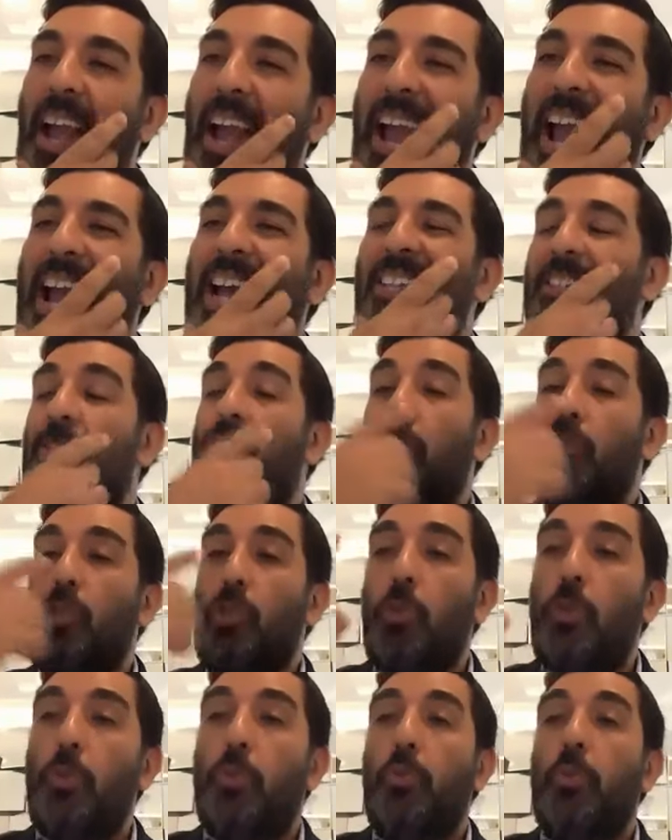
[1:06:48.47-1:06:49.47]
as
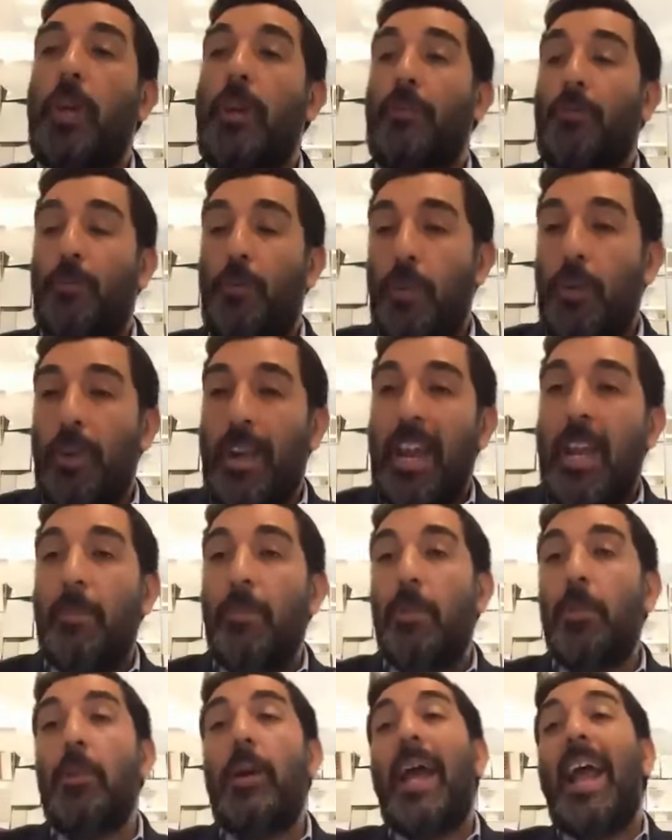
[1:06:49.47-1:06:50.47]
Jews, if we're
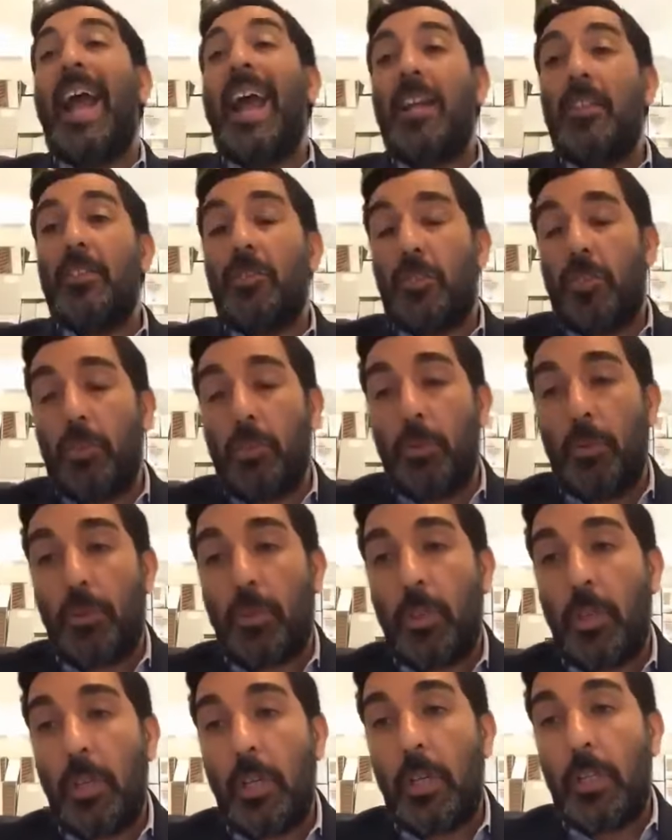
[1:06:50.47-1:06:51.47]
able as Jews